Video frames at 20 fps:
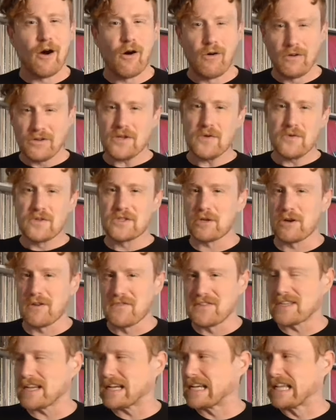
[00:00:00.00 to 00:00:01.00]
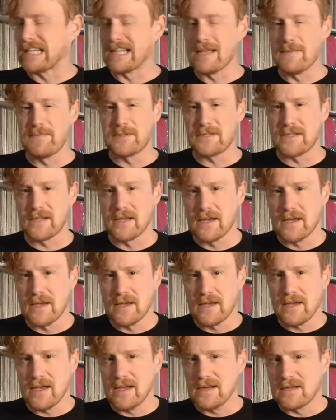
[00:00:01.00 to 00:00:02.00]
also serve as a glimpse
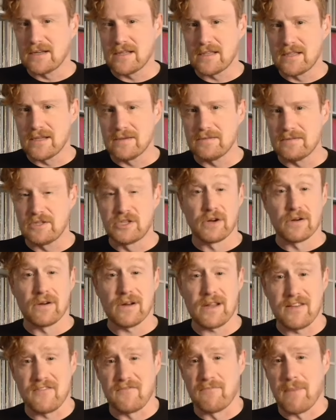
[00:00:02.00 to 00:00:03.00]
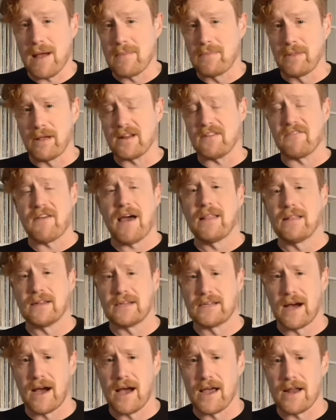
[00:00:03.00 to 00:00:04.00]
into the journey of My Bloody
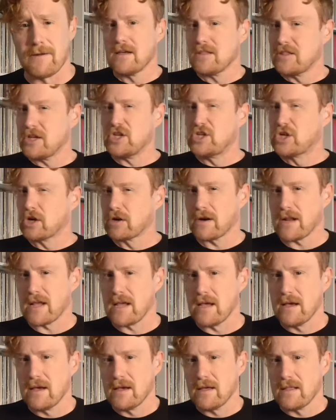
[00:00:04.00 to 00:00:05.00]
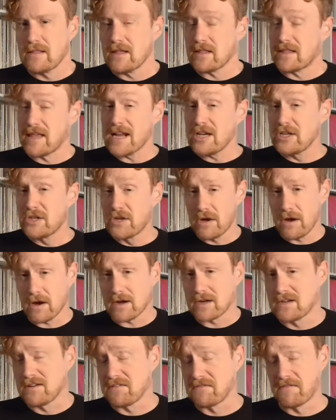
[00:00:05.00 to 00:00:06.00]
Valentine, the journey that they
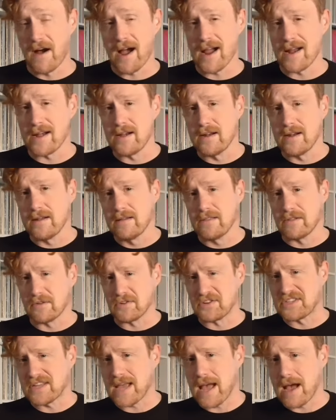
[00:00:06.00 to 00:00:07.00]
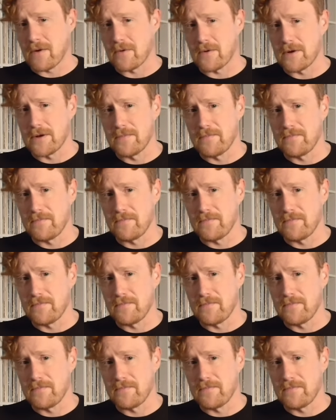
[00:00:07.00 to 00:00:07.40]
took to find their sound.